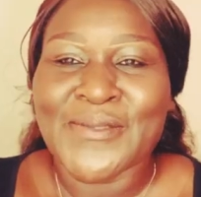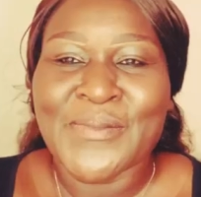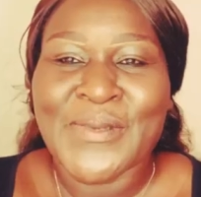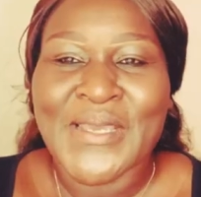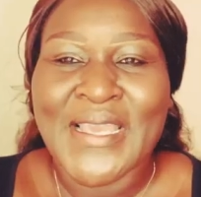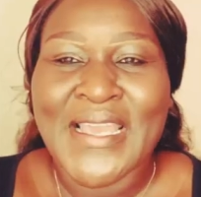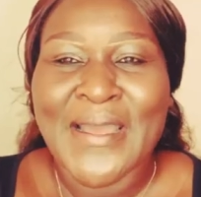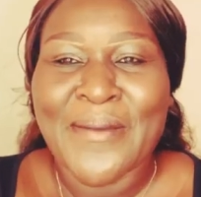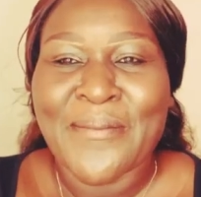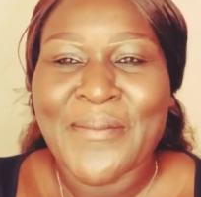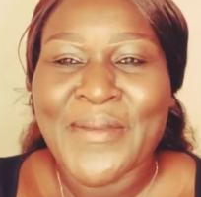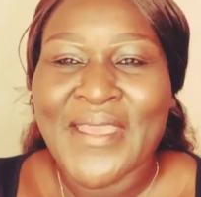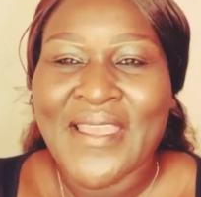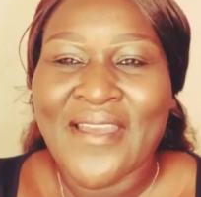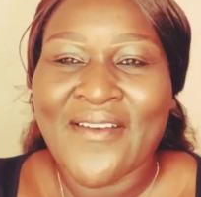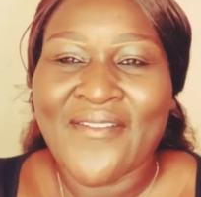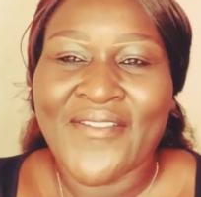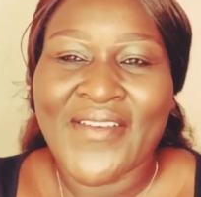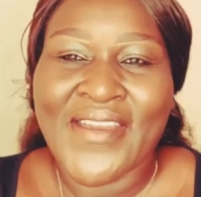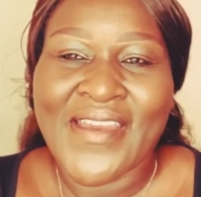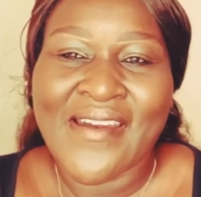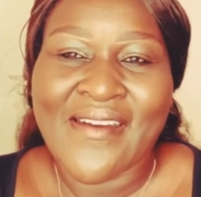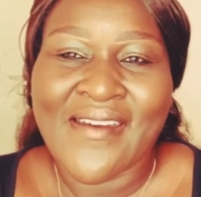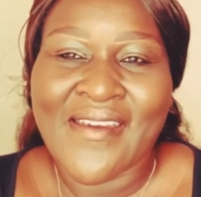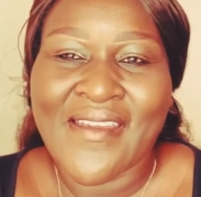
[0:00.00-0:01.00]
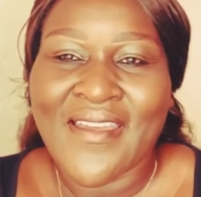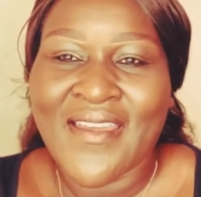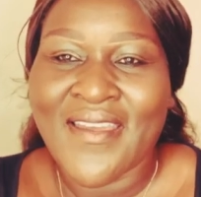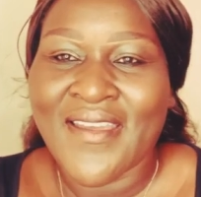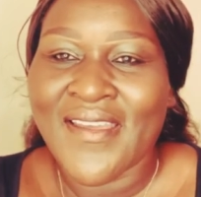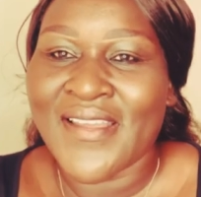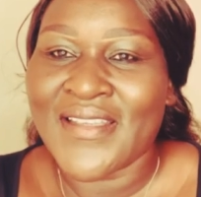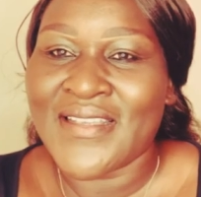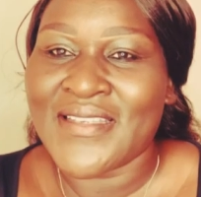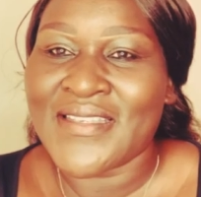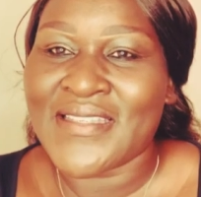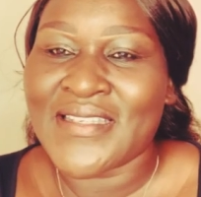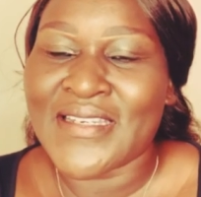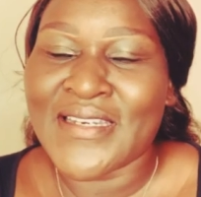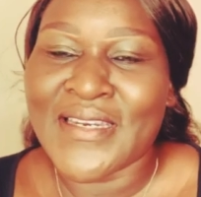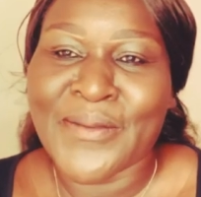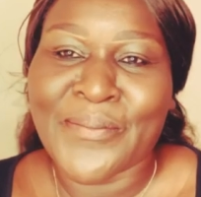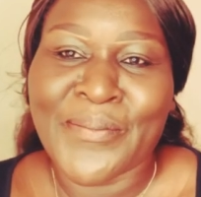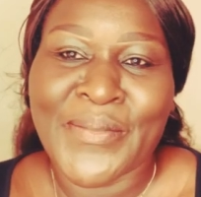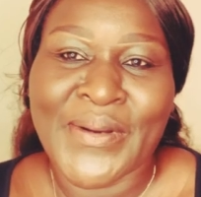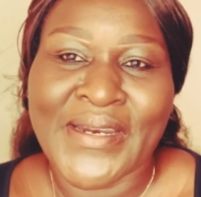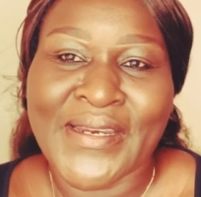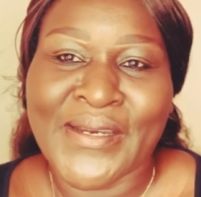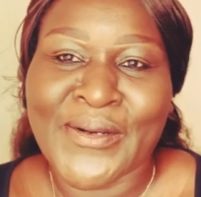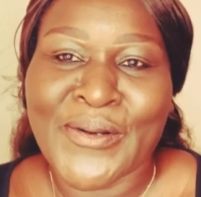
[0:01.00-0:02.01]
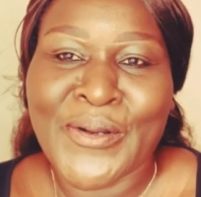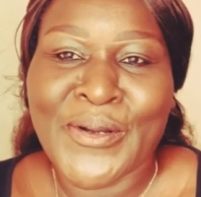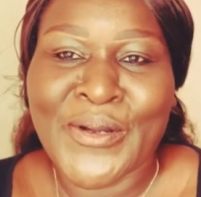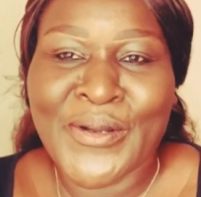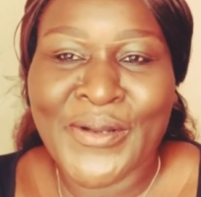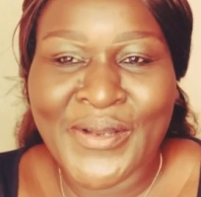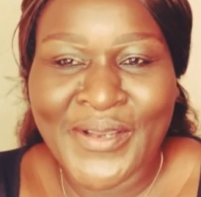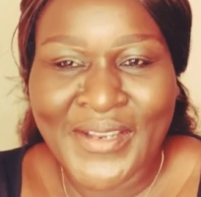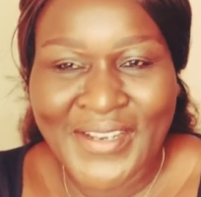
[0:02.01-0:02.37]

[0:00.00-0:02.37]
becoming a very slippery road.